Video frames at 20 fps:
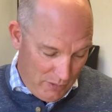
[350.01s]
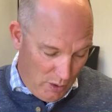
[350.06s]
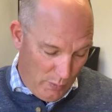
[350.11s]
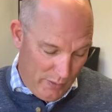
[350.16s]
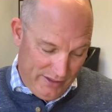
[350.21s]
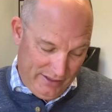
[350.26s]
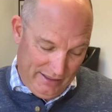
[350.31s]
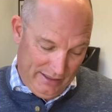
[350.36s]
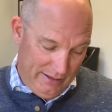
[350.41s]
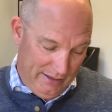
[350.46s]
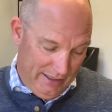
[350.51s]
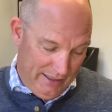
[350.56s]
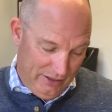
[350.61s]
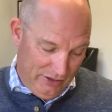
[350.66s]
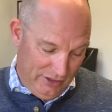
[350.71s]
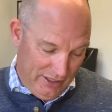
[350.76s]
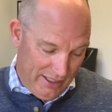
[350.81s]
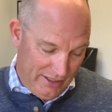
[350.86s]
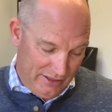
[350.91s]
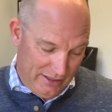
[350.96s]
We see it
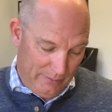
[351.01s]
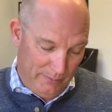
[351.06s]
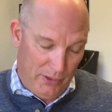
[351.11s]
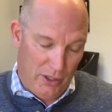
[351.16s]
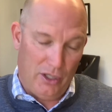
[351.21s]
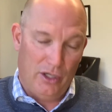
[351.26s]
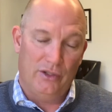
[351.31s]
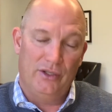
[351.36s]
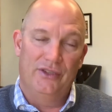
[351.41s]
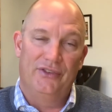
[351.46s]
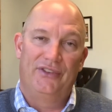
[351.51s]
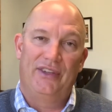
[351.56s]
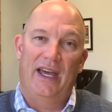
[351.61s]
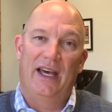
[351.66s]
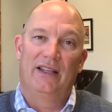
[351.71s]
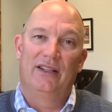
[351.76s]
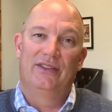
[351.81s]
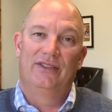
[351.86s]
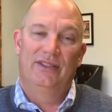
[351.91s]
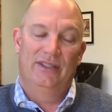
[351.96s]
changing Paul and
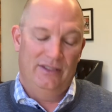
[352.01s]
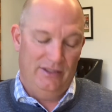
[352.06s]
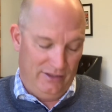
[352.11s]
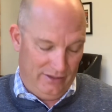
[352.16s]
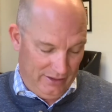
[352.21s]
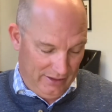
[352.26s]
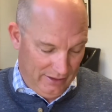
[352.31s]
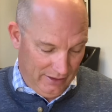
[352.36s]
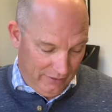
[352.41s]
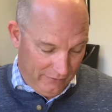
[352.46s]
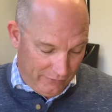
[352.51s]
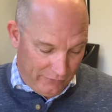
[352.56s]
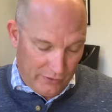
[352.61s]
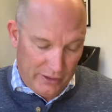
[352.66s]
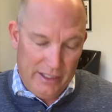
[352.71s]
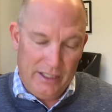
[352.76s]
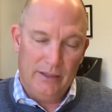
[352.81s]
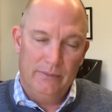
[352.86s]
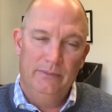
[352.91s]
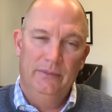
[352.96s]
Silas's
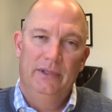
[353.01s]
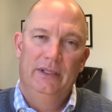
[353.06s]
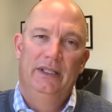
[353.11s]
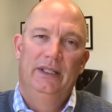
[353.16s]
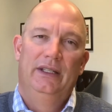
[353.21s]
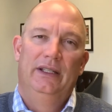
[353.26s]
freedom.